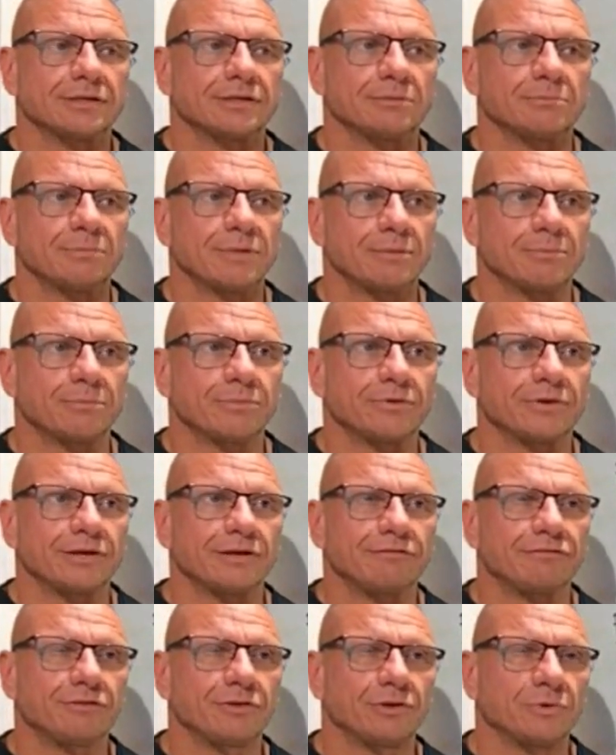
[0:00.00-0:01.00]
remember,
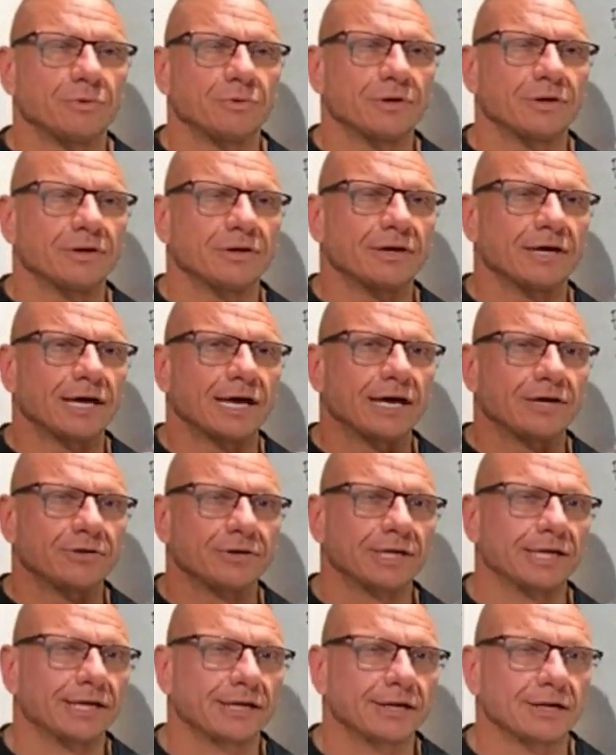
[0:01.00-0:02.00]
if you were
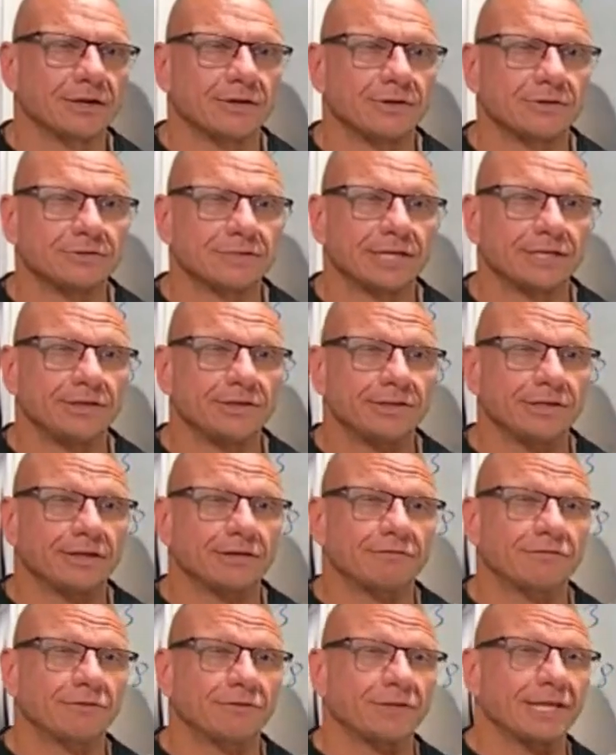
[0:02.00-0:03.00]
100 kilos and you did
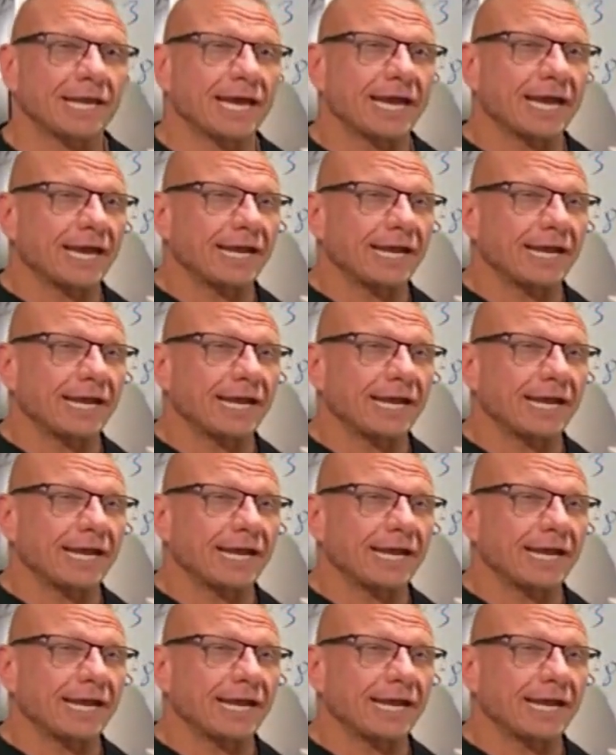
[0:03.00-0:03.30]
it for the